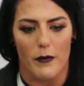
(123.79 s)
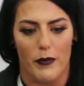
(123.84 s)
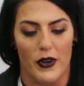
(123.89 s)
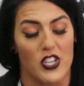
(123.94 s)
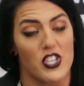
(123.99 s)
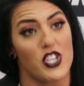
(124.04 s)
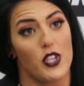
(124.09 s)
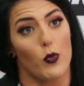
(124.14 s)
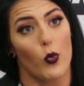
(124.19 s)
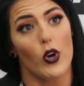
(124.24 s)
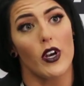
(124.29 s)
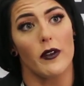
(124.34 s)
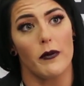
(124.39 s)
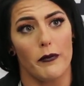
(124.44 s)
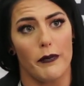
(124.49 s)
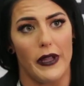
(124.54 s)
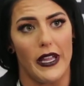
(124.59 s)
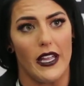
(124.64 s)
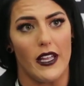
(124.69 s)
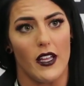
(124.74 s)
but she
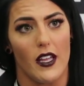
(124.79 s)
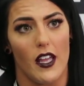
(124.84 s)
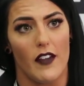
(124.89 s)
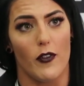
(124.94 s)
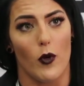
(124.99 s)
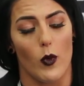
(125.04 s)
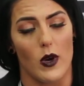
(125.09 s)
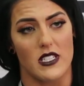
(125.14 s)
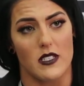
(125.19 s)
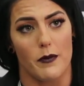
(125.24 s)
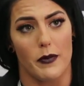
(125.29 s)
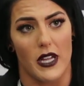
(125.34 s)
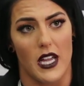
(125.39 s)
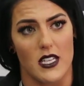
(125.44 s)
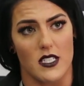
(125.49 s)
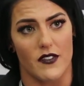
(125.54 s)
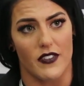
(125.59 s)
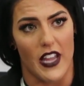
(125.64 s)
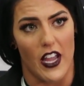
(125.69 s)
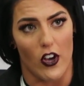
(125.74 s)
wouldn't be if it wasn't
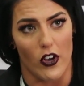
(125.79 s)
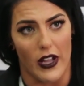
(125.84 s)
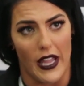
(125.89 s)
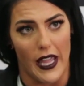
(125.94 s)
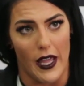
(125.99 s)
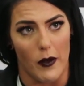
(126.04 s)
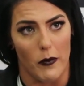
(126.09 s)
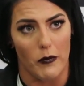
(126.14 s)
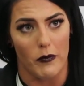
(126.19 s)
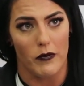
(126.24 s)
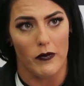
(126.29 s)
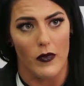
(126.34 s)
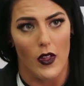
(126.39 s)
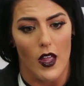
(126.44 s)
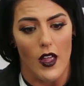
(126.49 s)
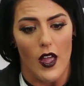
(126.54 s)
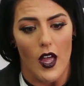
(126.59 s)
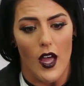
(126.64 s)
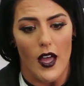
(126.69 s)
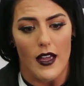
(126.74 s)
because of Gail Kim.
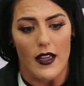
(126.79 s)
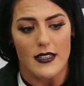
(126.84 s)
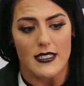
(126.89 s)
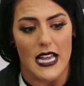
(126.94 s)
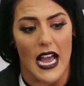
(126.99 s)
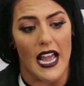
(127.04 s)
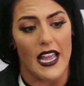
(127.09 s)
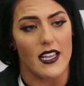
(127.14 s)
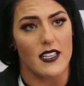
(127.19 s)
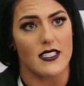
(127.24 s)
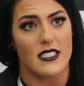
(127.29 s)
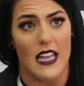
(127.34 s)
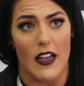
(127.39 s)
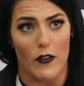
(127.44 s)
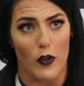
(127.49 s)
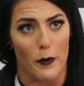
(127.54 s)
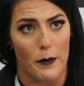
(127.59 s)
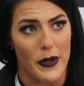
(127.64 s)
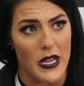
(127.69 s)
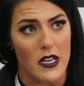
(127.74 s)
Taya's
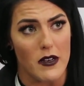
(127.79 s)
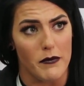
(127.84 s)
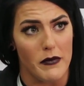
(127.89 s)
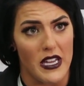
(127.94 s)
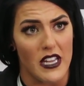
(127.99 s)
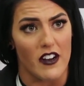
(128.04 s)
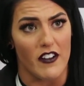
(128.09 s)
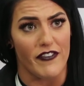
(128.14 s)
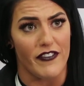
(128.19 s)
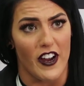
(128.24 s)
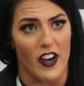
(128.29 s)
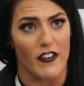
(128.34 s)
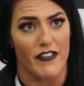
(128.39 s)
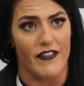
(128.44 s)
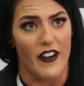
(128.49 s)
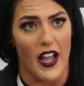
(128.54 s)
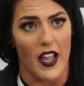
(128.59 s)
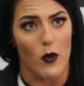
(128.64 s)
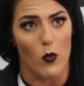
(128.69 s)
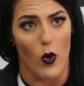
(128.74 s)
never beaten me in a fair
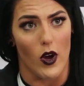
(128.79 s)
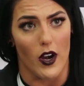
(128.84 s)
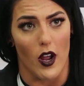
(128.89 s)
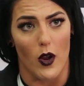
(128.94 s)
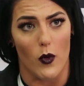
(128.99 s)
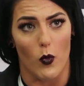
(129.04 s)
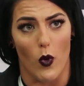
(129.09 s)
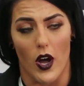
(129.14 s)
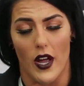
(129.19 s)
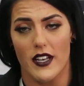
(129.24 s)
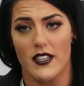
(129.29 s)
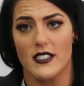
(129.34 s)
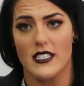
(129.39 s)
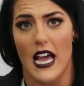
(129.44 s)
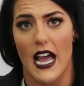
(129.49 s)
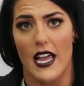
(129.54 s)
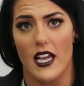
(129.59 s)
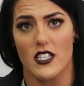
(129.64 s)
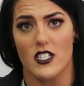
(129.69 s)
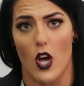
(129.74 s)
fight one-on-one.
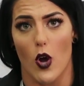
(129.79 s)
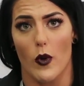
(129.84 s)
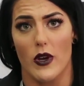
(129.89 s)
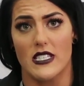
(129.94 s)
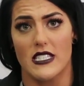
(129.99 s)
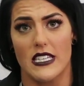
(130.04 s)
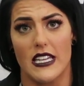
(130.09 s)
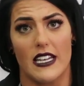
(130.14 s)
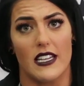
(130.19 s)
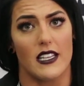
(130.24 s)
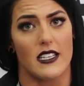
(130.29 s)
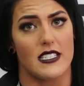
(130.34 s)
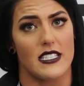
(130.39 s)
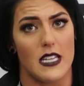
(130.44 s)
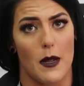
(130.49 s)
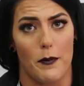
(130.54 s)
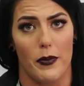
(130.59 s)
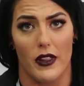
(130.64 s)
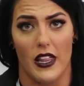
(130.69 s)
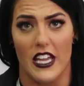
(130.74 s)
Taya's always needed a
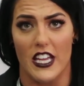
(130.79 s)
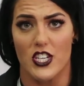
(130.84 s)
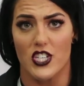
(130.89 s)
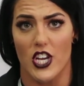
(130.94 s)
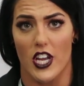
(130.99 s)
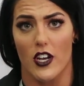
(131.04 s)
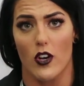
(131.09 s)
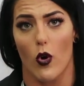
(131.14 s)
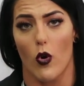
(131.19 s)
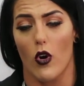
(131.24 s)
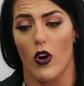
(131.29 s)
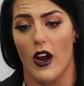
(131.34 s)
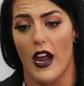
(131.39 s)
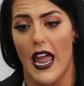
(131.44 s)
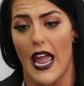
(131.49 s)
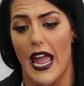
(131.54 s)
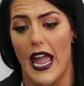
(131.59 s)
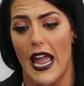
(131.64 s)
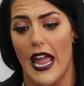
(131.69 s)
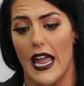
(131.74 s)
stipulation or
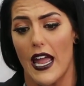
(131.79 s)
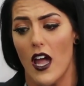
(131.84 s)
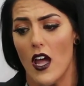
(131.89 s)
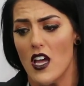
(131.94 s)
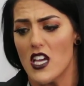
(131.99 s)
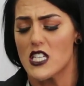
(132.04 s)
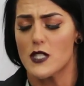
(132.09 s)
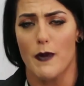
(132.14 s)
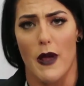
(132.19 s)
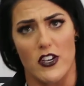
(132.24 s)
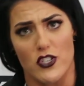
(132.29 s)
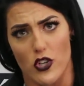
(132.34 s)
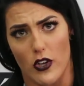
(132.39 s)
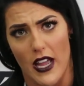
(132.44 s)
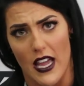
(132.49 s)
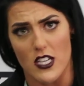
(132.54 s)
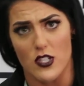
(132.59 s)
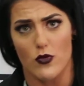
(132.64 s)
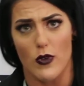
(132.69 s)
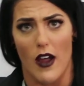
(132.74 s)
a special
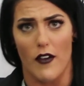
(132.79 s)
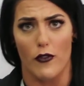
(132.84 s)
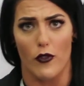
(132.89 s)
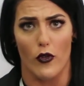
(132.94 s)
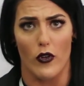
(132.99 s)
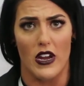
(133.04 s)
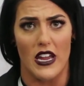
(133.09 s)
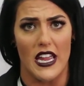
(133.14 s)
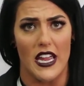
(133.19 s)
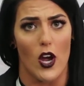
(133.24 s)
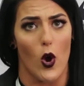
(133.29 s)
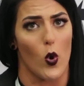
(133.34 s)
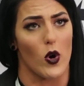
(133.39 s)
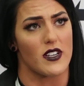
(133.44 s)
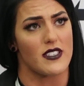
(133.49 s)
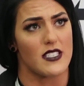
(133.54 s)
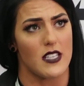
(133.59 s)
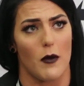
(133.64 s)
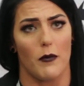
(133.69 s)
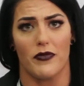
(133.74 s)
guest referee
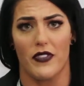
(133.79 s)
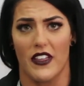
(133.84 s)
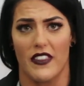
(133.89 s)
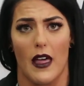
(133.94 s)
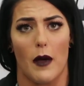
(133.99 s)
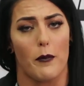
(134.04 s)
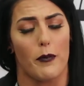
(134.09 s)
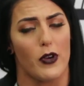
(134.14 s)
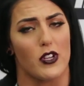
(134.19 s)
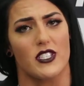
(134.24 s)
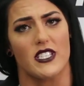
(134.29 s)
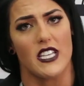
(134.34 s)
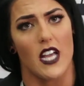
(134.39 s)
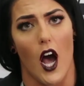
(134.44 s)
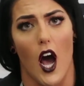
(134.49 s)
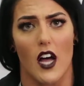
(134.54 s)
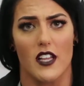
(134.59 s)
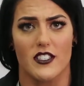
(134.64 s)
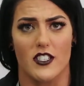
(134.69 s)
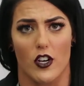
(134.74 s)
or something that puts the
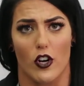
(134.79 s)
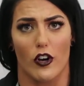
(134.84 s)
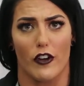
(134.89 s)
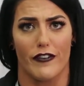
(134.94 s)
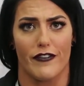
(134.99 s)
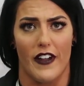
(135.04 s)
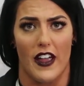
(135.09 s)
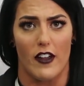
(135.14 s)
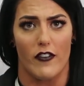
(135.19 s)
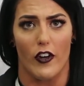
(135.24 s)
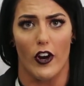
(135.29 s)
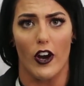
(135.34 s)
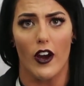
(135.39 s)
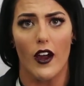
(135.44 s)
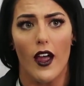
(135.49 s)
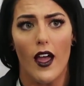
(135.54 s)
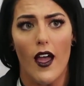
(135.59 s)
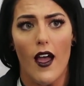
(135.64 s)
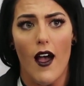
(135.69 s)
odds in her favor.